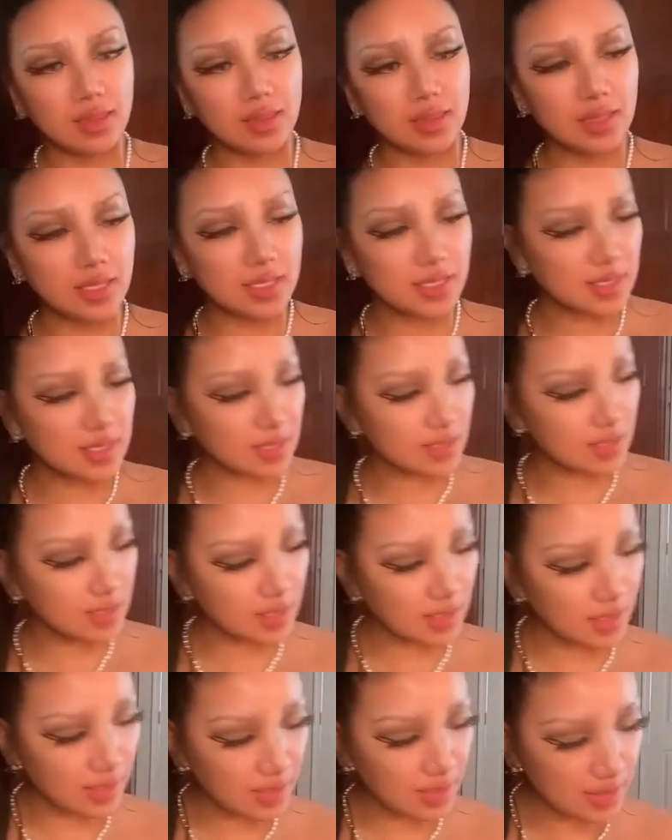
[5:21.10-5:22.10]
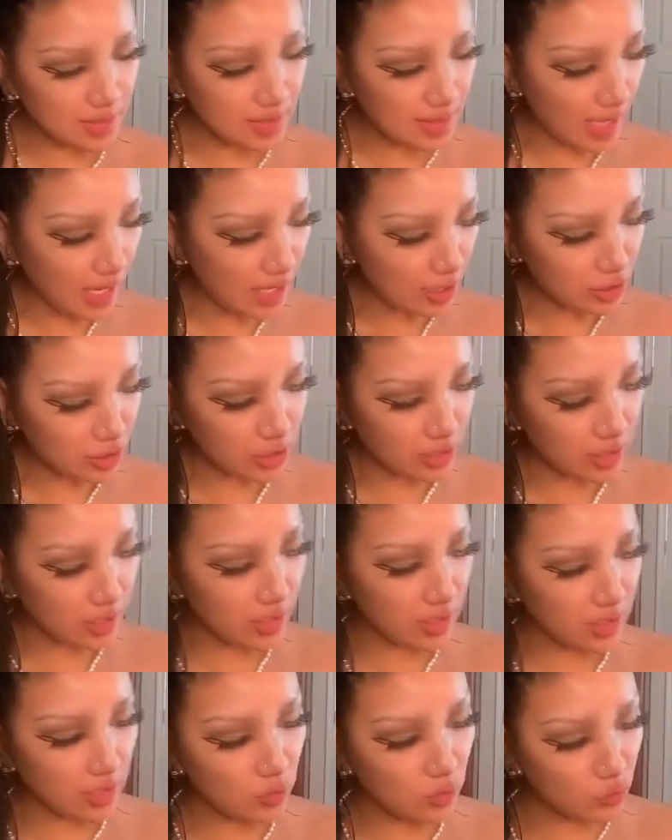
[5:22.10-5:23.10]
This is
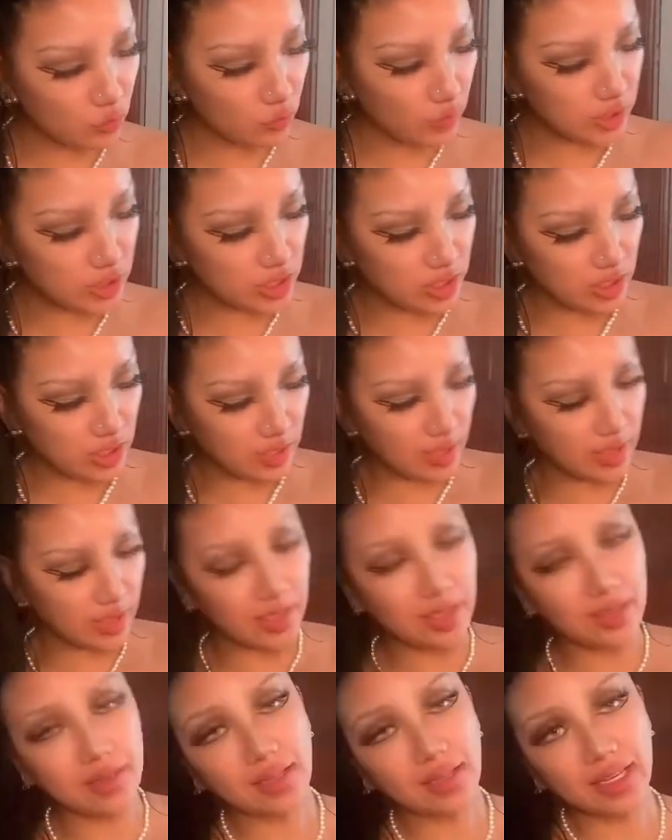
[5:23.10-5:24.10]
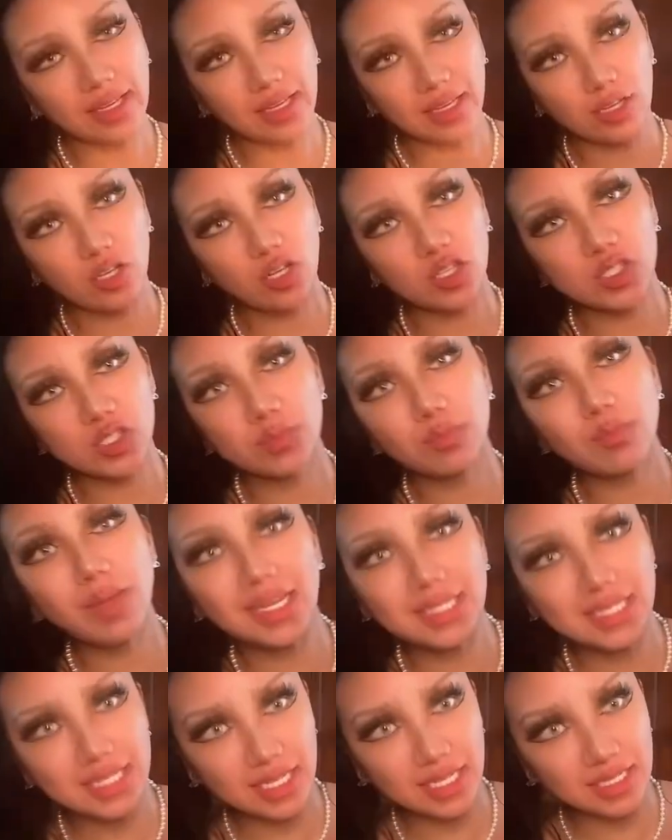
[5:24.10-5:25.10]
actually originally like a
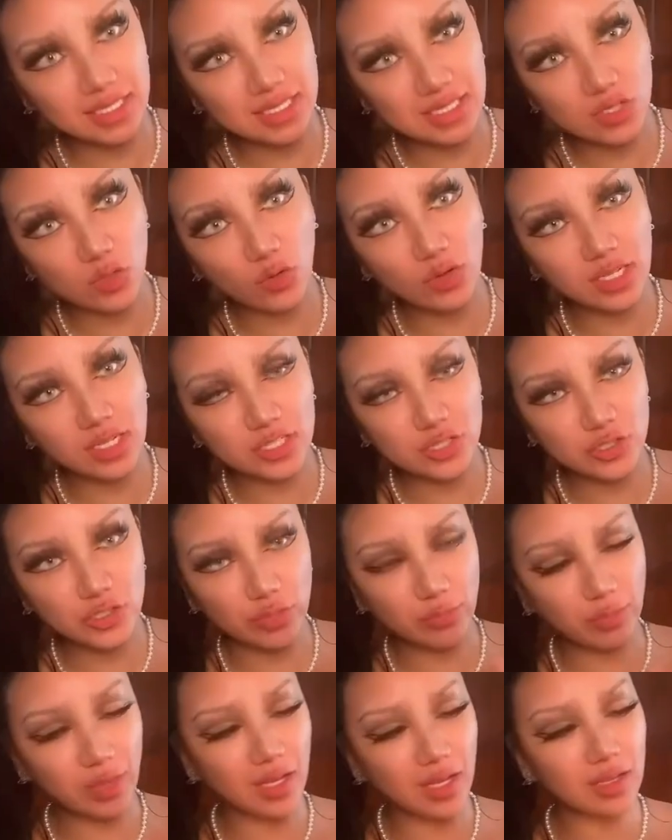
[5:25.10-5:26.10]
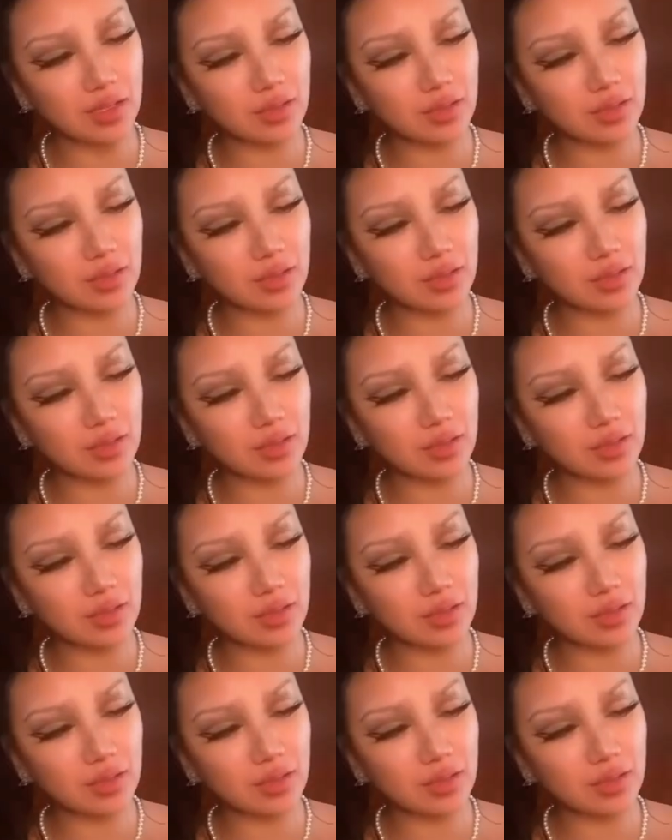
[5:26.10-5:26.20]
cosmetics toiletry bag,